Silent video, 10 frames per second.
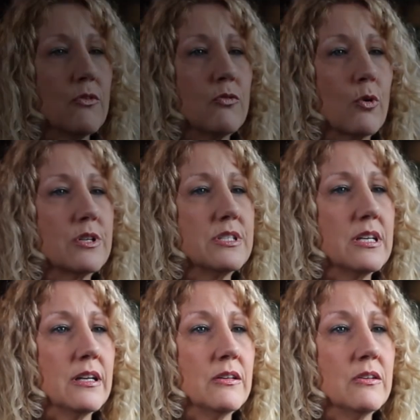the
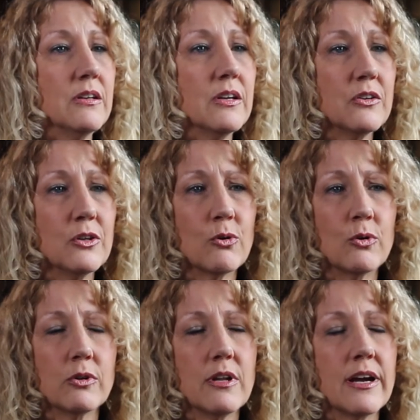
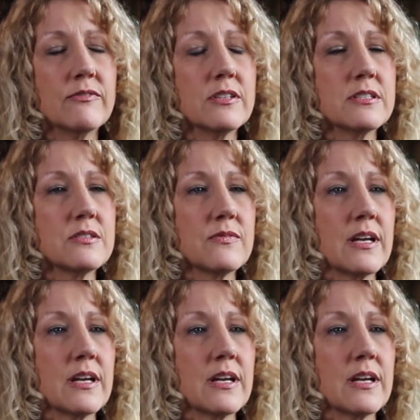fourteen-year-old lifeless